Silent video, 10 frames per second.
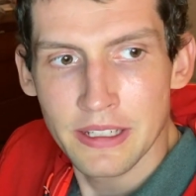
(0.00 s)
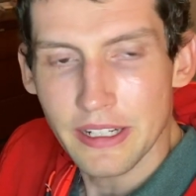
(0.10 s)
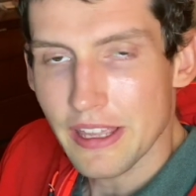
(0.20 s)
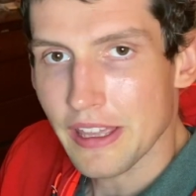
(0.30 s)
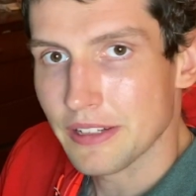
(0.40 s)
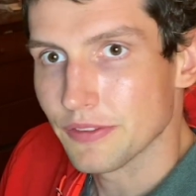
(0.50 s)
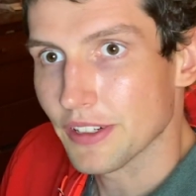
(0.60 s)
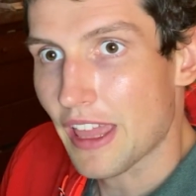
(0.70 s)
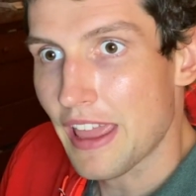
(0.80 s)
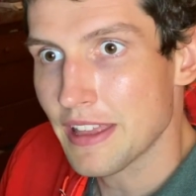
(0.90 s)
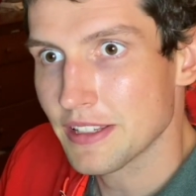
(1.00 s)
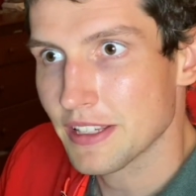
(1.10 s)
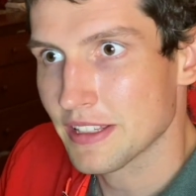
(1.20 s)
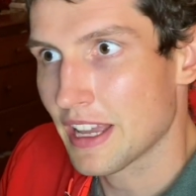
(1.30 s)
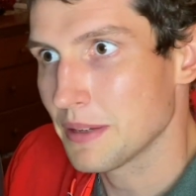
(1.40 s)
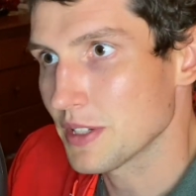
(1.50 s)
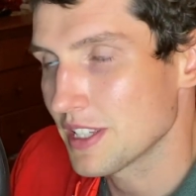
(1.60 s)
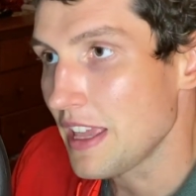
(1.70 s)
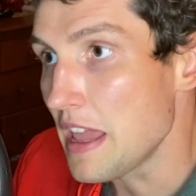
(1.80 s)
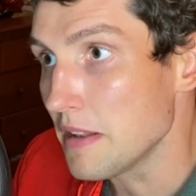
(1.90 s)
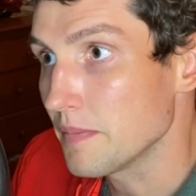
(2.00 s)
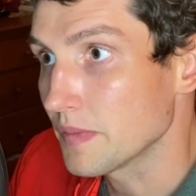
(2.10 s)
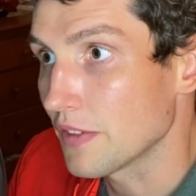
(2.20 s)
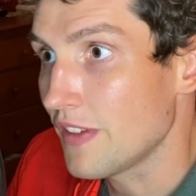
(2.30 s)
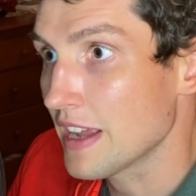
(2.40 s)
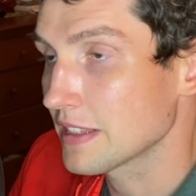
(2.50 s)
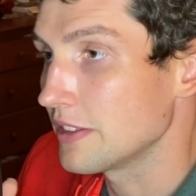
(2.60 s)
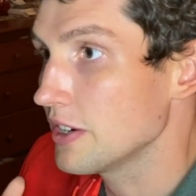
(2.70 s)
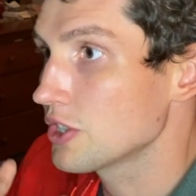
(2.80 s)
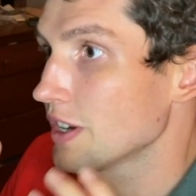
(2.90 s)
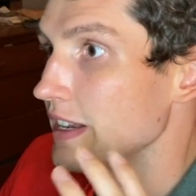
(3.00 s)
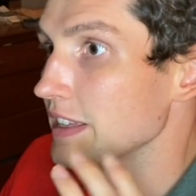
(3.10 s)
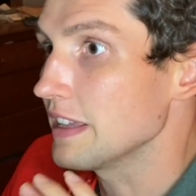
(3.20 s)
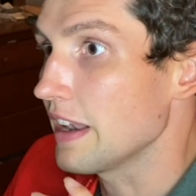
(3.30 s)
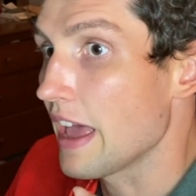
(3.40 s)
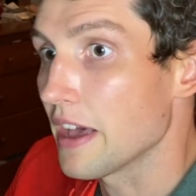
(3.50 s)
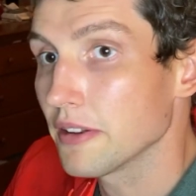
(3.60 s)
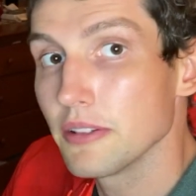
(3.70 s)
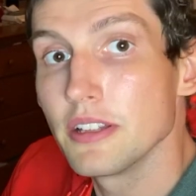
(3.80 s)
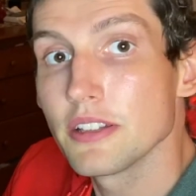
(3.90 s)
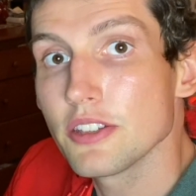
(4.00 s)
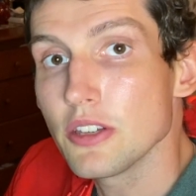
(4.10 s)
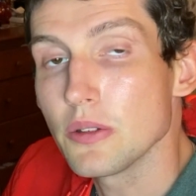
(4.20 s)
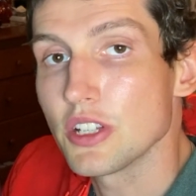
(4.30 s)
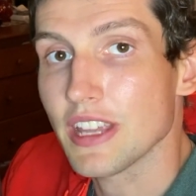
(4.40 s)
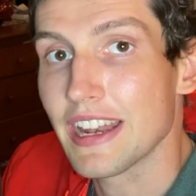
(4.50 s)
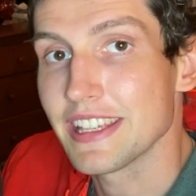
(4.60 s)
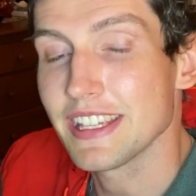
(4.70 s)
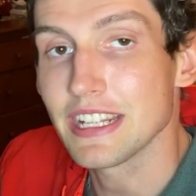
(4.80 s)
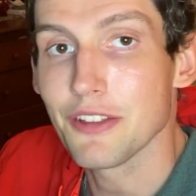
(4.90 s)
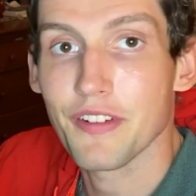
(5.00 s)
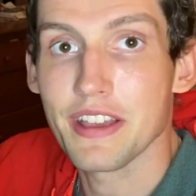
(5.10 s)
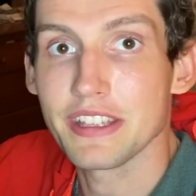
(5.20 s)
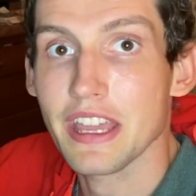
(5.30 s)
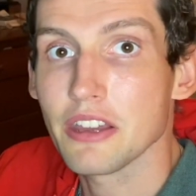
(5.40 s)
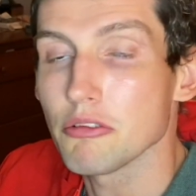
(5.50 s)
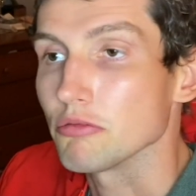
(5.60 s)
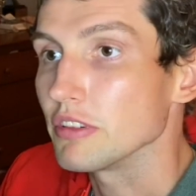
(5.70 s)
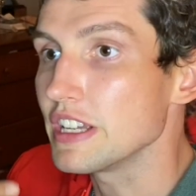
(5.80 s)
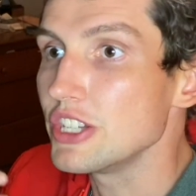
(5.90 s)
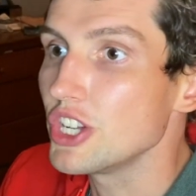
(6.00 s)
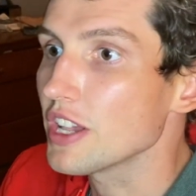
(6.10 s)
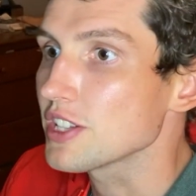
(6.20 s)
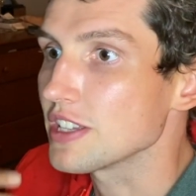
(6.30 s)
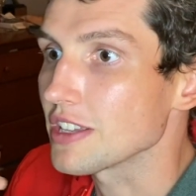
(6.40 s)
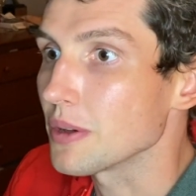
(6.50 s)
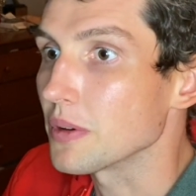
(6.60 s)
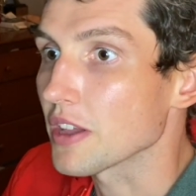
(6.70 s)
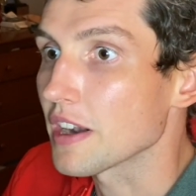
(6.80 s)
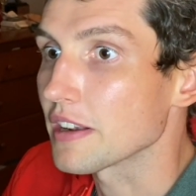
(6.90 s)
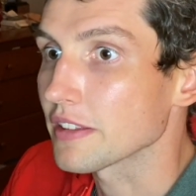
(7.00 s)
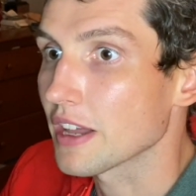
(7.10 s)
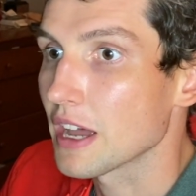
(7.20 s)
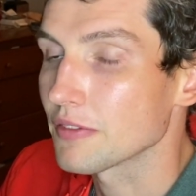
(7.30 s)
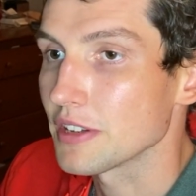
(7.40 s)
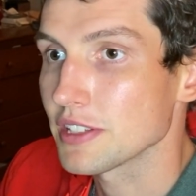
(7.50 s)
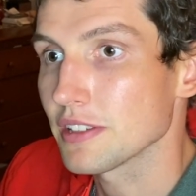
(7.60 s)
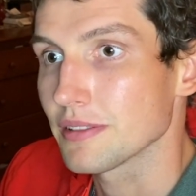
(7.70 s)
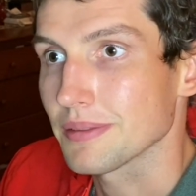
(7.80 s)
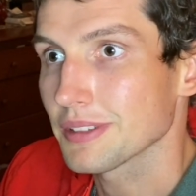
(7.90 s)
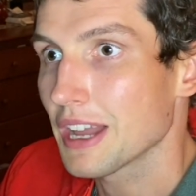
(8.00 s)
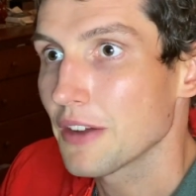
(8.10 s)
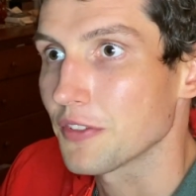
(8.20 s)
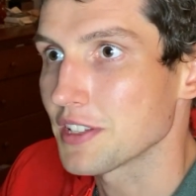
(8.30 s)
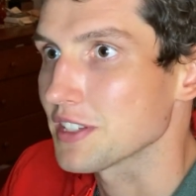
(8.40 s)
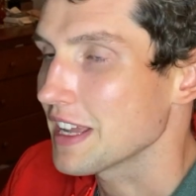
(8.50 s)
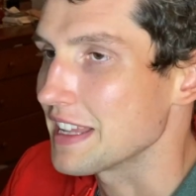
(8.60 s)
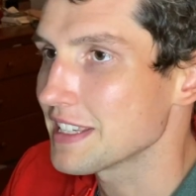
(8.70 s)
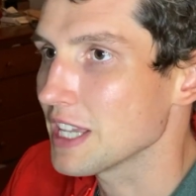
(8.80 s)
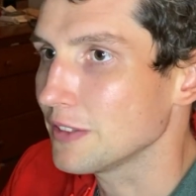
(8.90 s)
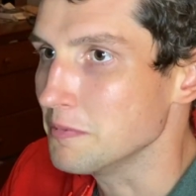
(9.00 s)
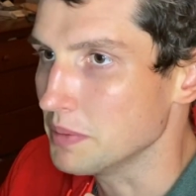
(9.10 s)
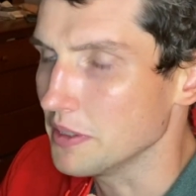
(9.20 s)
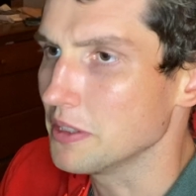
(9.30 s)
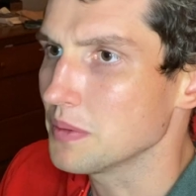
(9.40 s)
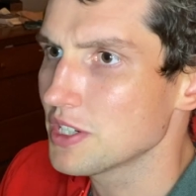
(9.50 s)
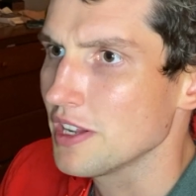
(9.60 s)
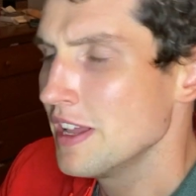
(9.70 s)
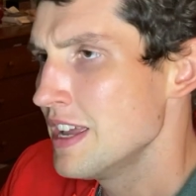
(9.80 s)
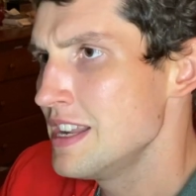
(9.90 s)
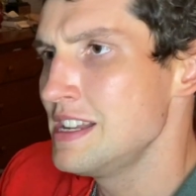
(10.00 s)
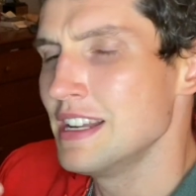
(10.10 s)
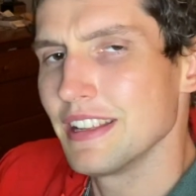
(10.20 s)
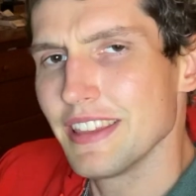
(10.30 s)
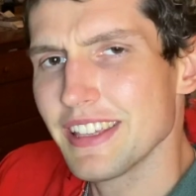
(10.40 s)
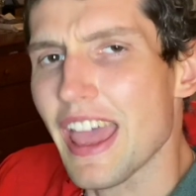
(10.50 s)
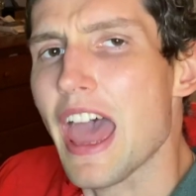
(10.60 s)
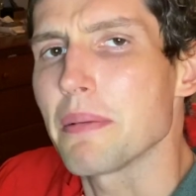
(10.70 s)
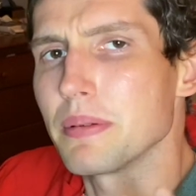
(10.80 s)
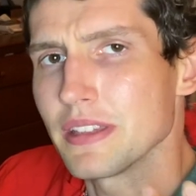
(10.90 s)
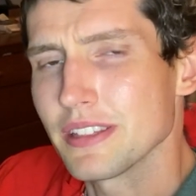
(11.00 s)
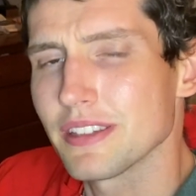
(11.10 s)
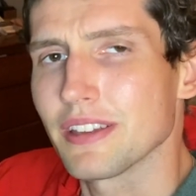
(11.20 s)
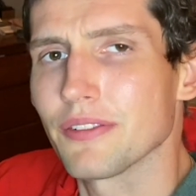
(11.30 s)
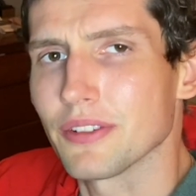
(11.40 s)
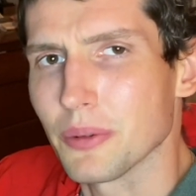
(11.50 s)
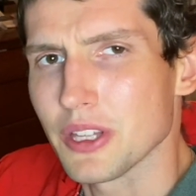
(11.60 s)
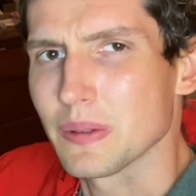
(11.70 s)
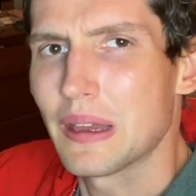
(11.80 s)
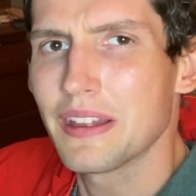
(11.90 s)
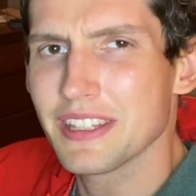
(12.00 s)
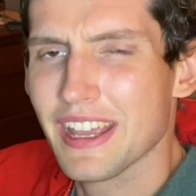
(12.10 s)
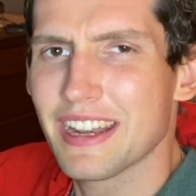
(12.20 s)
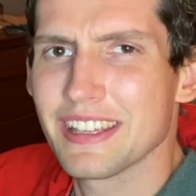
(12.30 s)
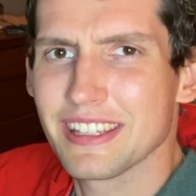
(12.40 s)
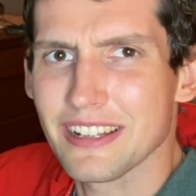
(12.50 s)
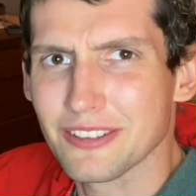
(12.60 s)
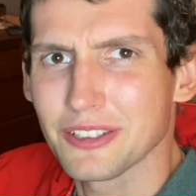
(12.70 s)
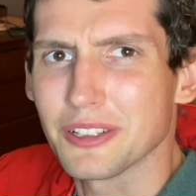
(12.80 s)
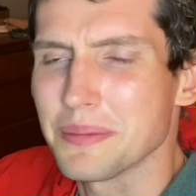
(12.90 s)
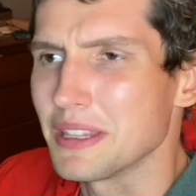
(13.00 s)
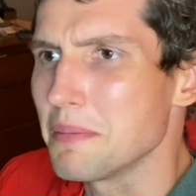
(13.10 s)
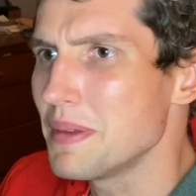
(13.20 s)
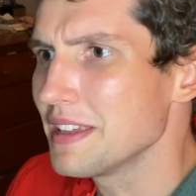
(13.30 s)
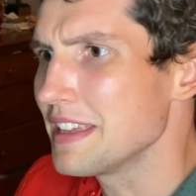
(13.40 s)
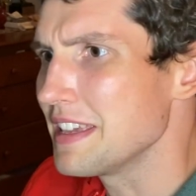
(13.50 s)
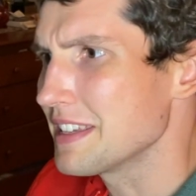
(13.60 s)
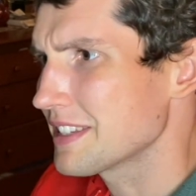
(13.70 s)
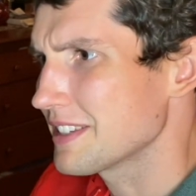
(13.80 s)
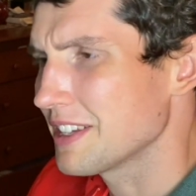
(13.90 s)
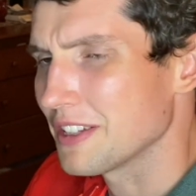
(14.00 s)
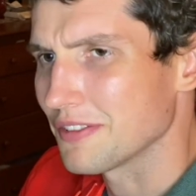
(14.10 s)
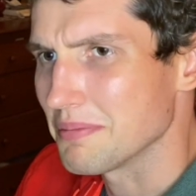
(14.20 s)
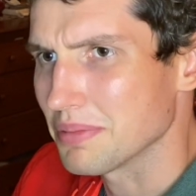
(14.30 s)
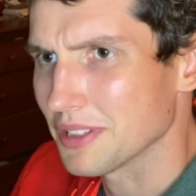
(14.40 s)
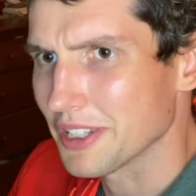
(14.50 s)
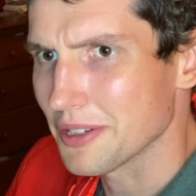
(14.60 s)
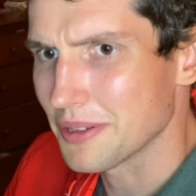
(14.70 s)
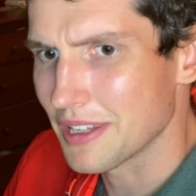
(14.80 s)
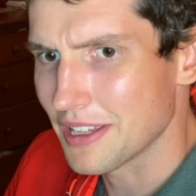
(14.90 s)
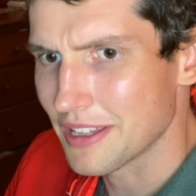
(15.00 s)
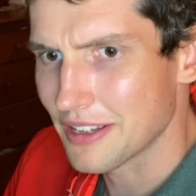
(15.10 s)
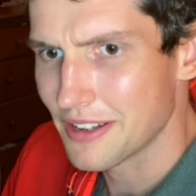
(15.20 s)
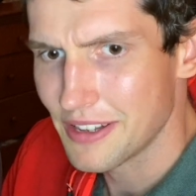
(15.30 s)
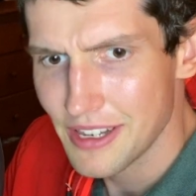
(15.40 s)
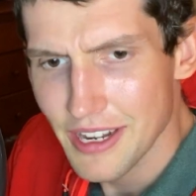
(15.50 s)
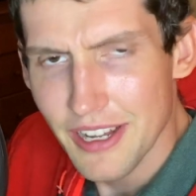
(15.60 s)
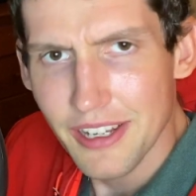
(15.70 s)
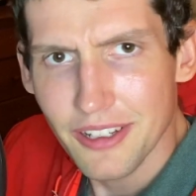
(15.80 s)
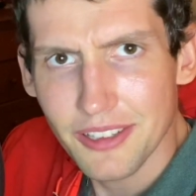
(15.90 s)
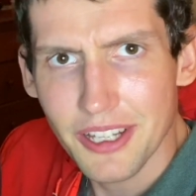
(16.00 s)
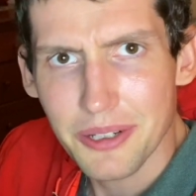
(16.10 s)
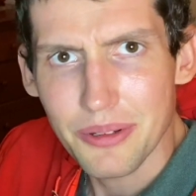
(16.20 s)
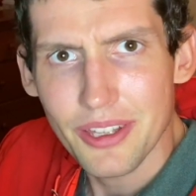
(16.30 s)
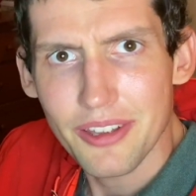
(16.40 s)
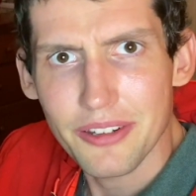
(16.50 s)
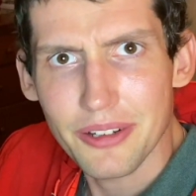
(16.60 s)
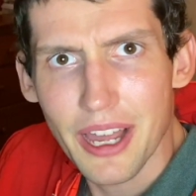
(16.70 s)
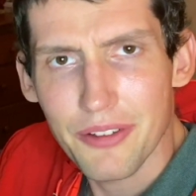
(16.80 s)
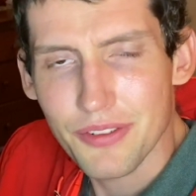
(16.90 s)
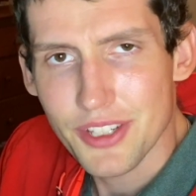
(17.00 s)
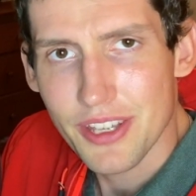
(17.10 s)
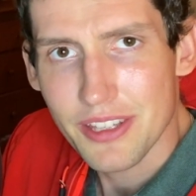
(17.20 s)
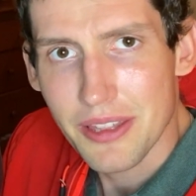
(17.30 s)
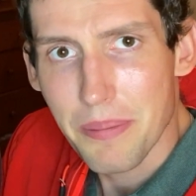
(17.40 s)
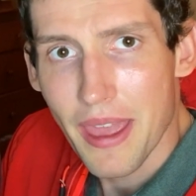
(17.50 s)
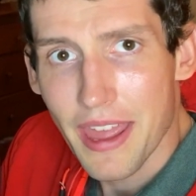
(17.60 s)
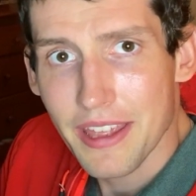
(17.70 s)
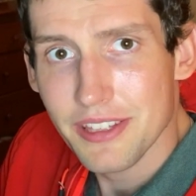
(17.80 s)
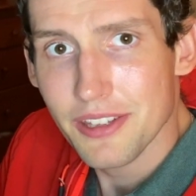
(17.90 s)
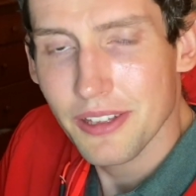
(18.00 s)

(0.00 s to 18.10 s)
And for Kansas and Iowa State, the fact that they're trying to get out, too, just kind of signifies a readjusting going on in the conference. And the conference is kind of self-imploding, which this happens every once in a while. It's kind of cyclical. I mean, the Big East self-imploded along with other conferences in the past.